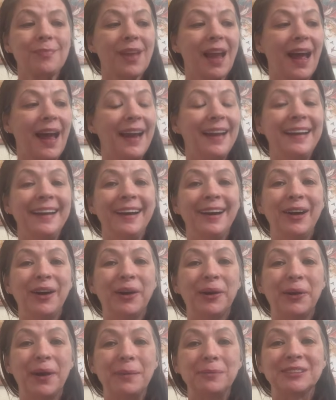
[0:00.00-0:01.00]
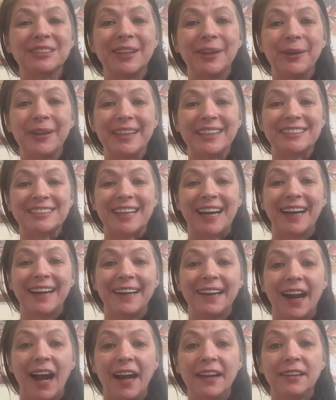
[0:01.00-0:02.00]
I know. I'm so
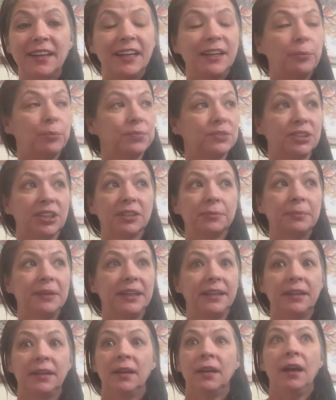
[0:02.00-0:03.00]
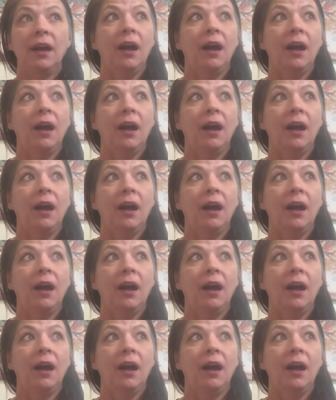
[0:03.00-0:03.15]
excited. It took me,